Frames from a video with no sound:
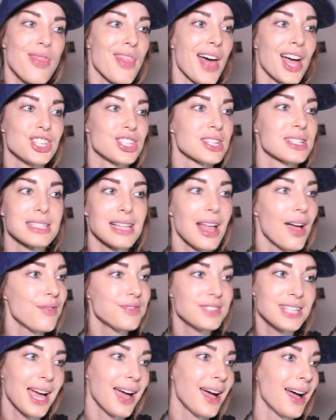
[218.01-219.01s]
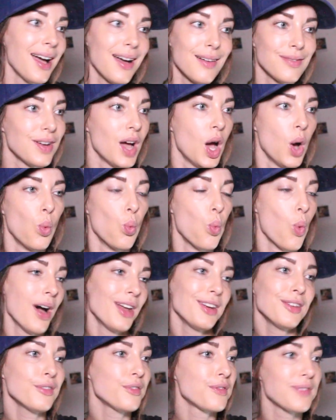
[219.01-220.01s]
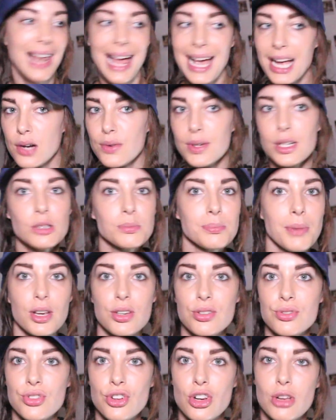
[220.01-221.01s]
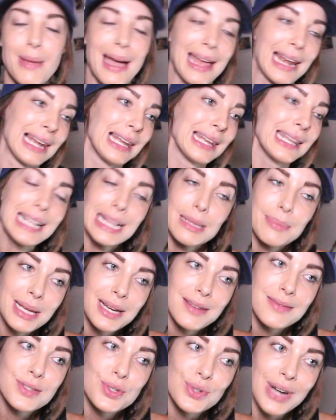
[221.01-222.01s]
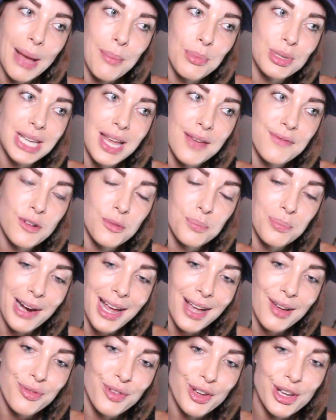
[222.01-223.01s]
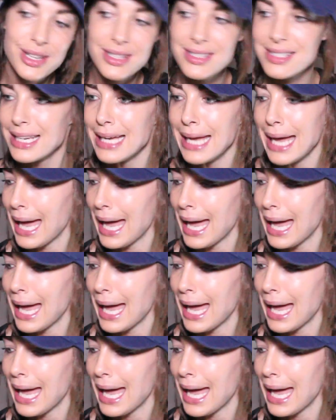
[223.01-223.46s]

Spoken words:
that just love to have one flat grilled mushroom and a little bit of scrambled egg for breakfast,